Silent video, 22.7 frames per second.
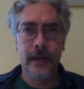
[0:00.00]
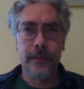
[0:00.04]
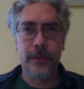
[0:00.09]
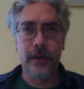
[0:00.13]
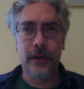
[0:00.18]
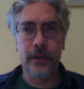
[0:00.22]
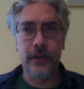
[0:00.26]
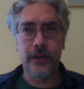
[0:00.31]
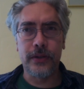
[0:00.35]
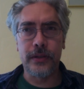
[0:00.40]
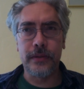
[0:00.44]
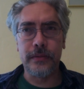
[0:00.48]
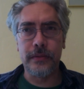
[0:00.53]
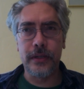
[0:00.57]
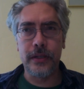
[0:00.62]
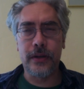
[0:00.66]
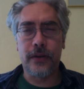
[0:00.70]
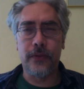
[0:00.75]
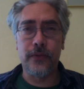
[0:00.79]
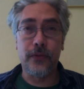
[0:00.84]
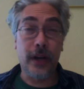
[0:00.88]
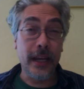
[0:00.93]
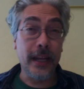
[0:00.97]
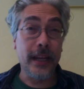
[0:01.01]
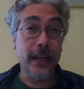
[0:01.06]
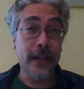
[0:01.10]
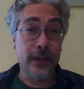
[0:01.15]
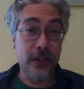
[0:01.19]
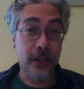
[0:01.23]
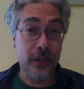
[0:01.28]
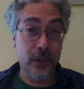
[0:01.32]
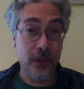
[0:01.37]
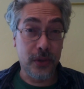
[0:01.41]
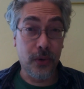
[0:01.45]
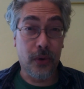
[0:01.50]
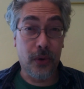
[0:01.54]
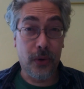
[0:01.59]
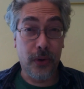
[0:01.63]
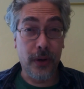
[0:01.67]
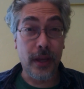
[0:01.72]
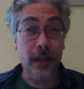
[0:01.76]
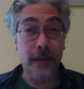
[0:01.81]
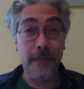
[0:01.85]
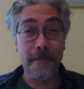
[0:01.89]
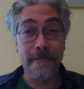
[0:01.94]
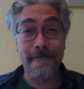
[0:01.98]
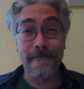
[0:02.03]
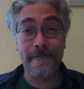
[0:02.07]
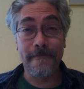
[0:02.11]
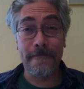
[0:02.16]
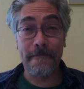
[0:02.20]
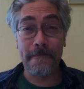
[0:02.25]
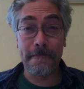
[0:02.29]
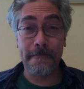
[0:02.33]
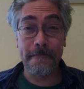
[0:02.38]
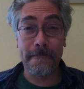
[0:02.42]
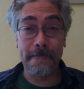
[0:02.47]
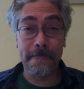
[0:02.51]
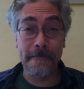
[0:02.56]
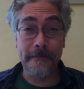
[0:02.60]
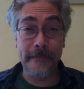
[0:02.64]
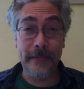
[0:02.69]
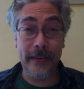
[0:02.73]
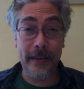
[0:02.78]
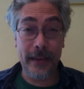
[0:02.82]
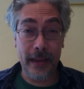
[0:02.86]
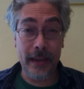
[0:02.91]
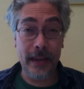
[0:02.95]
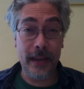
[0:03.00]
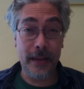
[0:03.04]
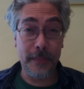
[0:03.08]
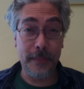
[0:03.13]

Because, writing a story can